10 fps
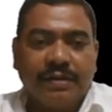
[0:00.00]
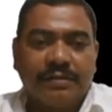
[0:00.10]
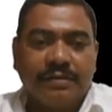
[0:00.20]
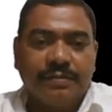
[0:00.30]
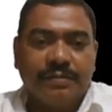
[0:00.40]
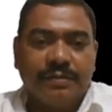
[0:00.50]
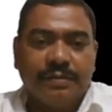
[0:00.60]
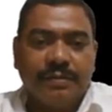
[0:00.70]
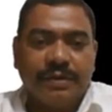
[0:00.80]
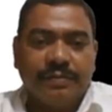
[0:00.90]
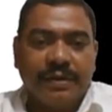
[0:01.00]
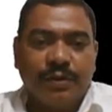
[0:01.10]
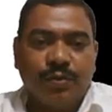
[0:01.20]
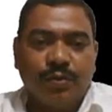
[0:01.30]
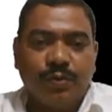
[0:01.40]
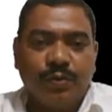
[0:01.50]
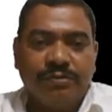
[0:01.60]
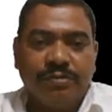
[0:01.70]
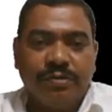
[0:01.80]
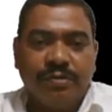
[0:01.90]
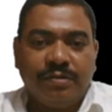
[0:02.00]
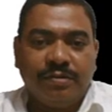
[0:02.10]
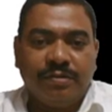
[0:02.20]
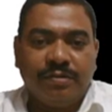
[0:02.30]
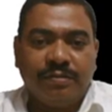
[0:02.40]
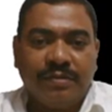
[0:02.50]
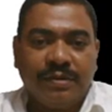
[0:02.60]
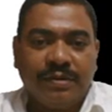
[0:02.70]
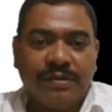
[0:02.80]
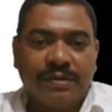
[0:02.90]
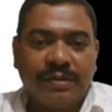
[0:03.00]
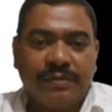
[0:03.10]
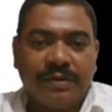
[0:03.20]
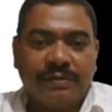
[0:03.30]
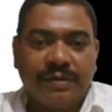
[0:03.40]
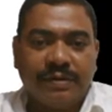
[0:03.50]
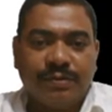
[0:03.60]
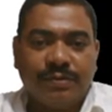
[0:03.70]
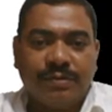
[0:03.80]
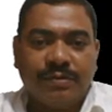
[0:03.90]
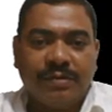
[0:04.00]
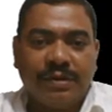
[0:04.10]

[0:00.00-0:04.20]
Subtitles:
So if we are multiplying 2 with 4, it is giving 1. So